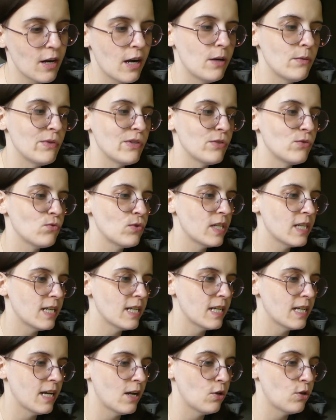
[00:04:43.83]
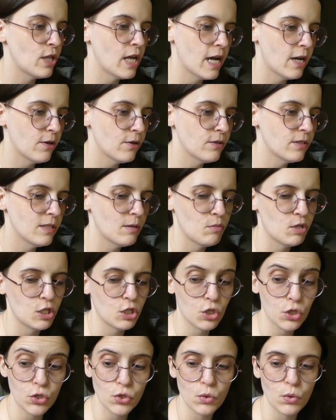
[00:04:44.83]
I was reading it out loud to make
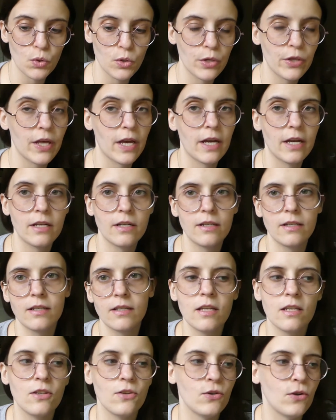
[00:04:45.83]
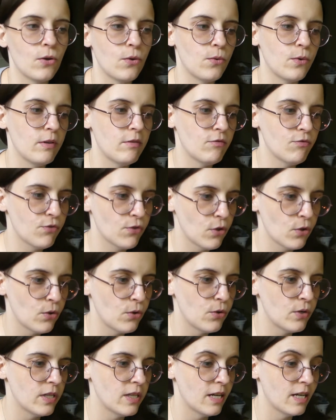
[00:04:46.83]
sure that, you know, it
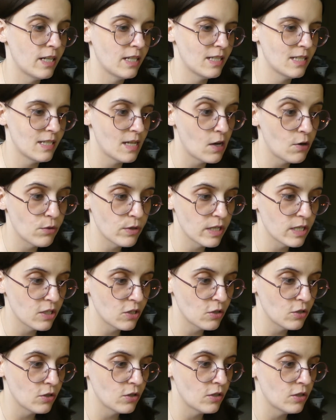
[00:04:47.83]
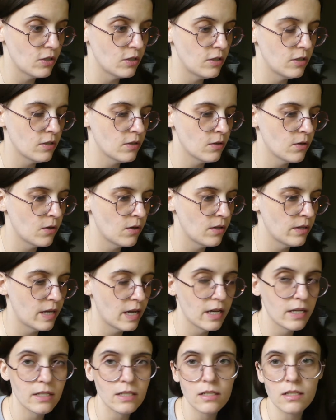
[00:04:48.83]
flowed, that it sounded good, all
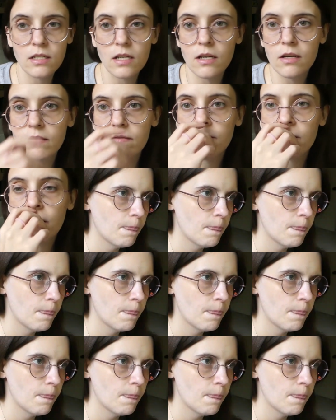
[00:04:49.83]
that stuff.